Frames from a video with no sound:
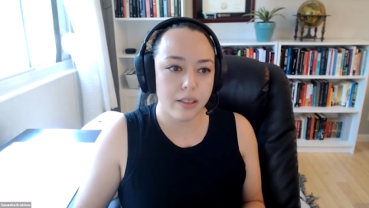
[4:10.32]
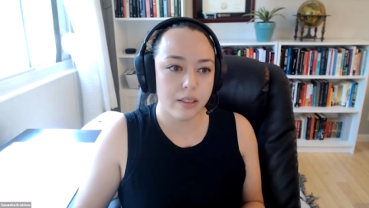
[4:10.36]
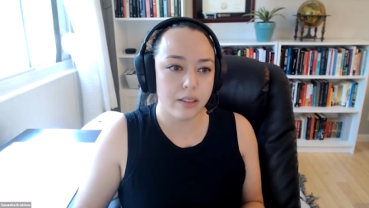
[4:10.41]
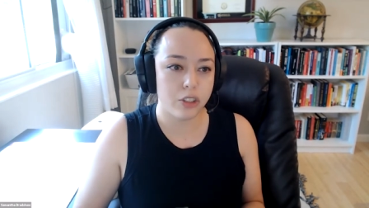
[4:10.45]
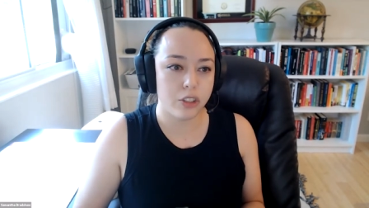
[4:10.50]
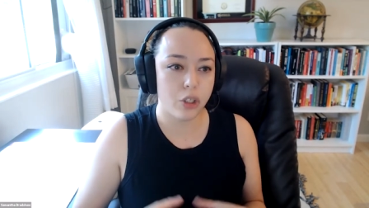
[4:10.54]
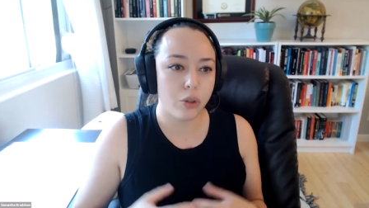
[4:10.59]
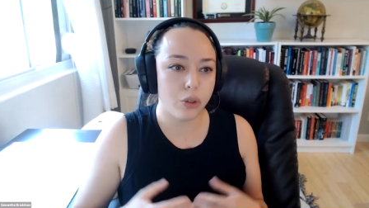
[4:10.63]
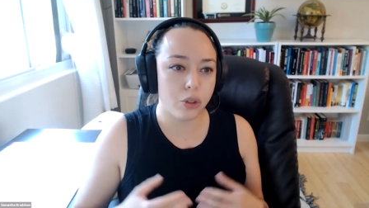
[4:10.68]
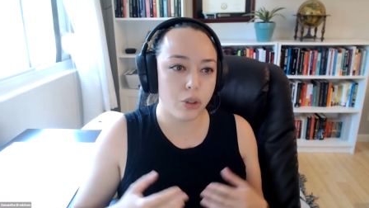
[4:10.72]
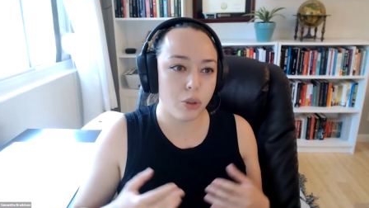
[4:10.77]

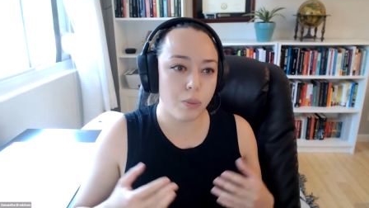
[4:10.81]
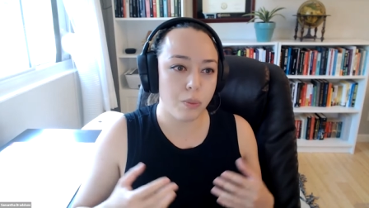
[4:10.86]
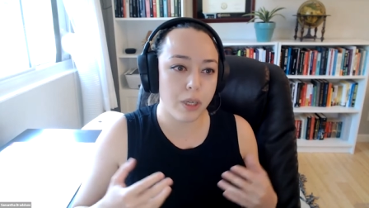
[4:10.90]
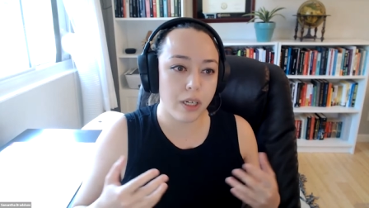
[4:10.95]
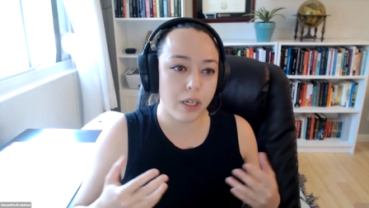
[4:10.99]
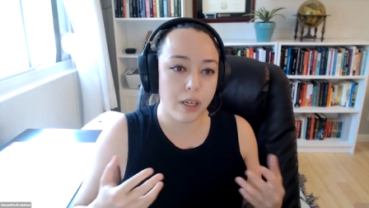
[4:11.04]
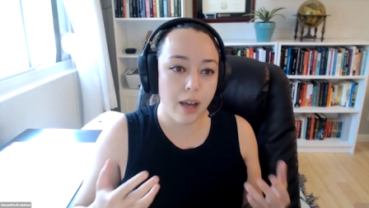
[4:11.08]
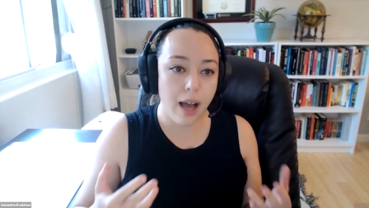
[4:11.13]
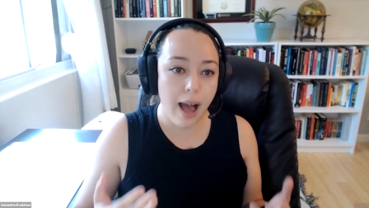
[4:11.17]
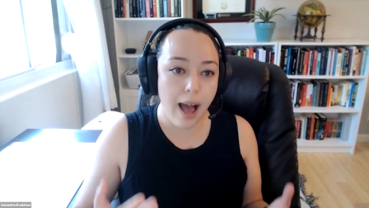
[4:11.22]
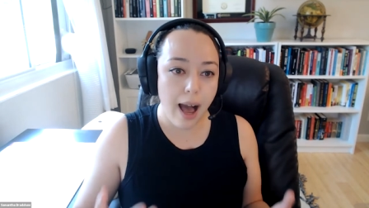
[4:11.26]
social
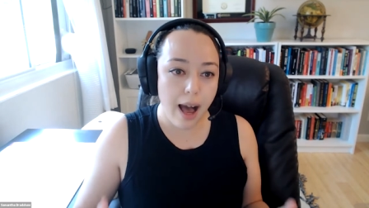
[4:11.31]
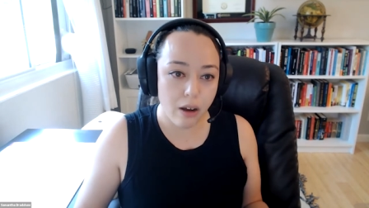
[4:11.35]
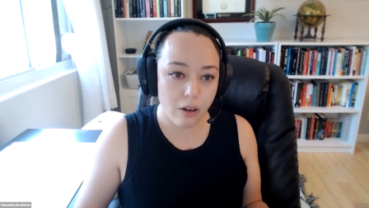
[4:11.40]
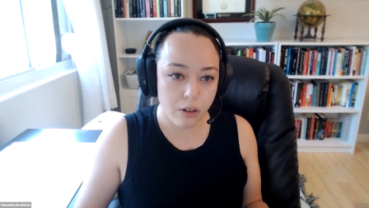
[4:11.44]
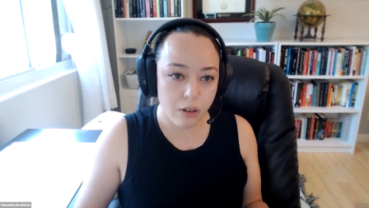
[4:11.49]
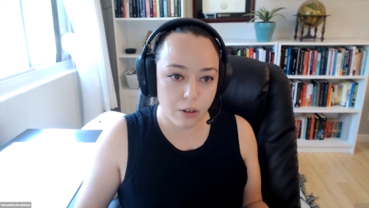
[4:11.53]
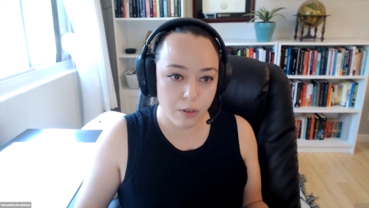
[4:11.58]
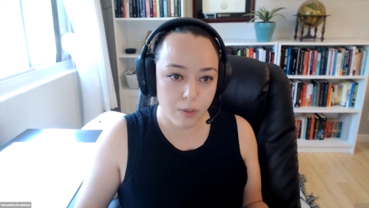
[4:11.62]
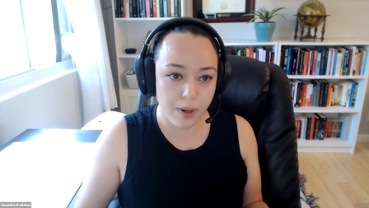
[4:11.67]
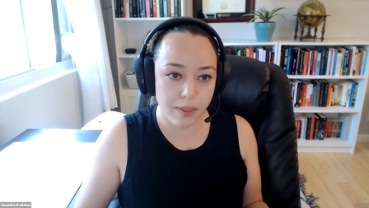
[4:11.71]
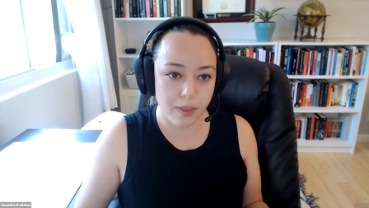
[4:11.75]
media
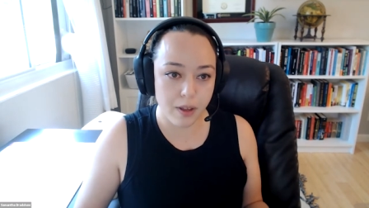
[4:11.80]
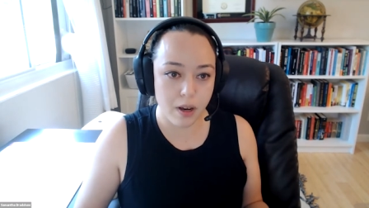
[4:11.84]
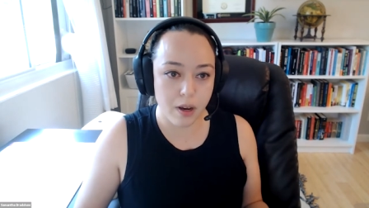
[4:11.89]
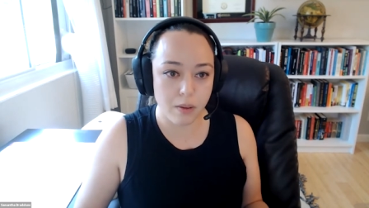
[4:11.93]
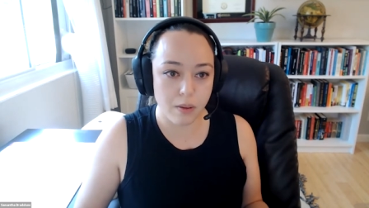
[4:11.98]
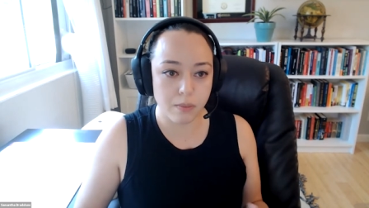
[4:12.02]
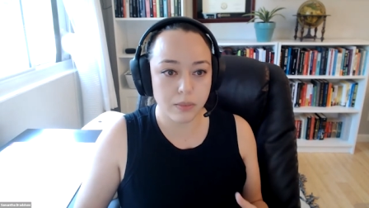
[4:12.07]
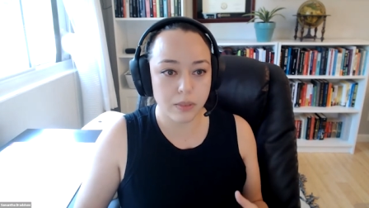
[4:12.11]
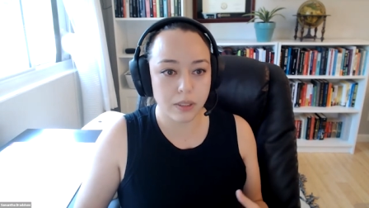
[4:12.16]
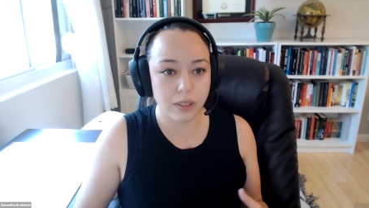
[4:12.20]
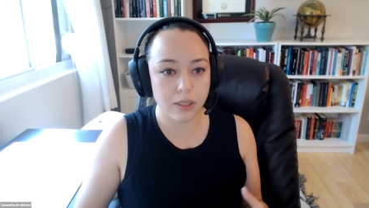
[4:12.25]

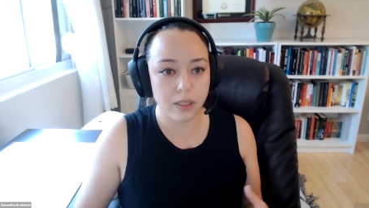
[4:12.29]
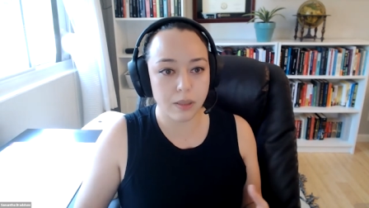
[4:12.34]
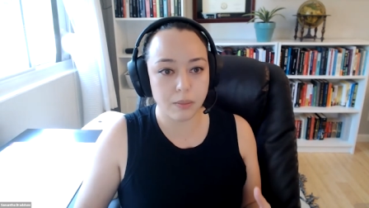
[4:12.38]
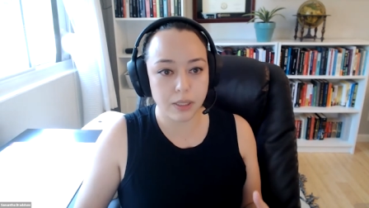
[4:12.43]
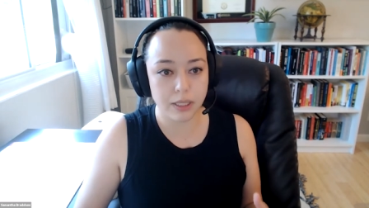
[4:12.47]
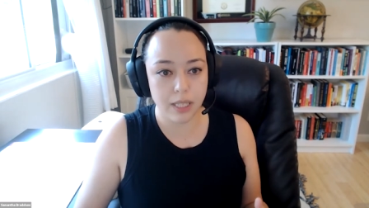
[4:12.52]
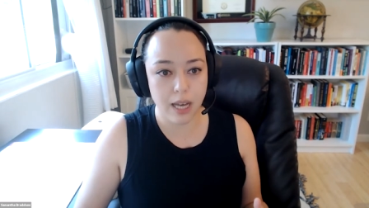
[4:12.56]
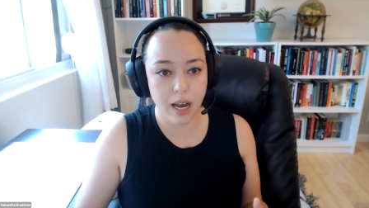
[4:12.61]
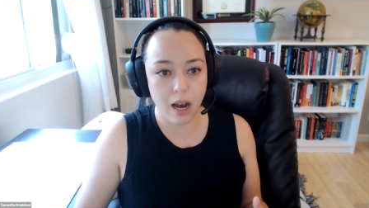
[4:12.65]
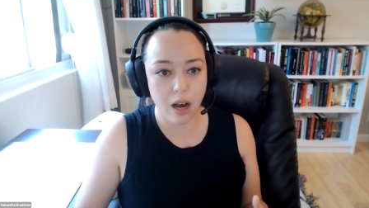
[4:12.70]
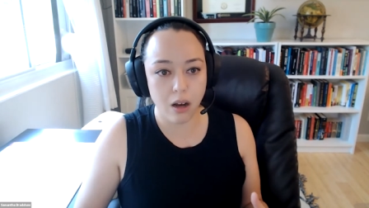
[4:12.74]
algorithms
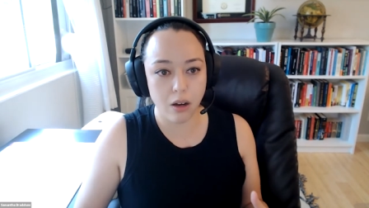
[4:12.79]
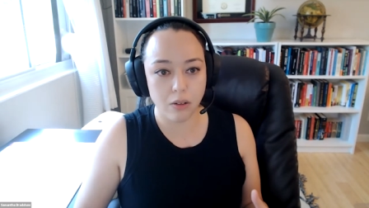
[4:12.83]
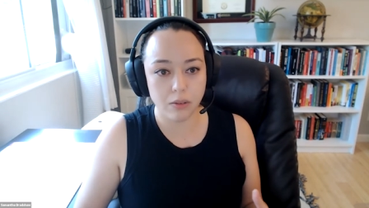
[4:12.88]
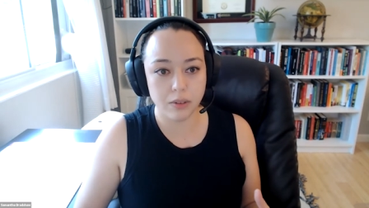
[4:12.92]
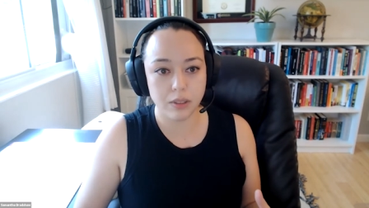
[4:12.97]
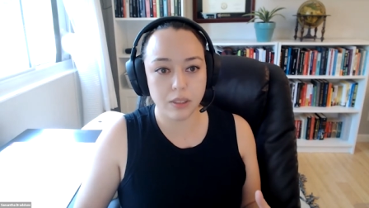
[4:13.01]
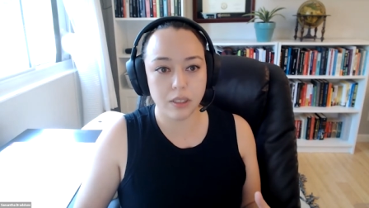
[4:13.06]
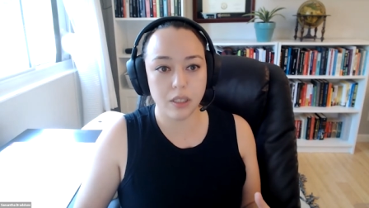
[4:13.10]
themselves,